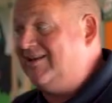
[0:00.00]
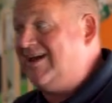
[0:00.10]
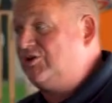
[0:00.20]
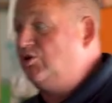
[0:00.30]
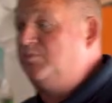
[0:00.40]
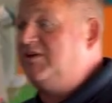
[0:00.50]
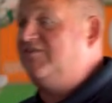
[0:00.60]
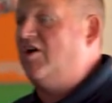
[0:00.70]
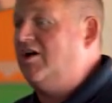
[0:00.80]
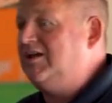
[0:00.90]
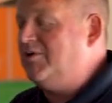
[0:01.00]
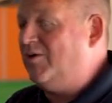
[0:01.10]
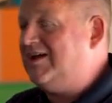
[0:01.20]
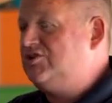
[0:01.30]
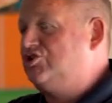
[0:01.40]
And that could be via email.
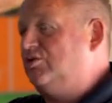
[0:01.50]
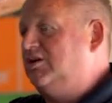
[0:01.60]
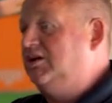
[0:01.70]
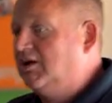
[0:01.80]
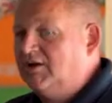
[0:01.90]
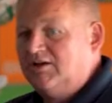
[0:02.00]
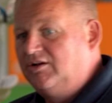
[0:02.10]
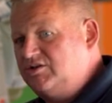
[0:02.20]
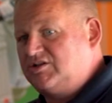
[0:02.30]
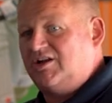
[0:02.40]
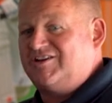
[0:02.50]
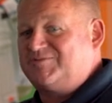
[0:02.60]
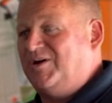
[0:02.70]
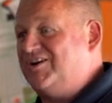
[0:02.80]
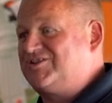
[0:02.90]
Hey, Julie, looks like it's
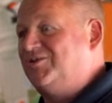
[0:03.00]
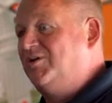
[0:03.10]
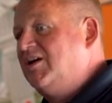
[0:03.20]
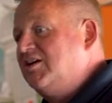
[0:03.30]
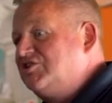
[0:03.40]
personal.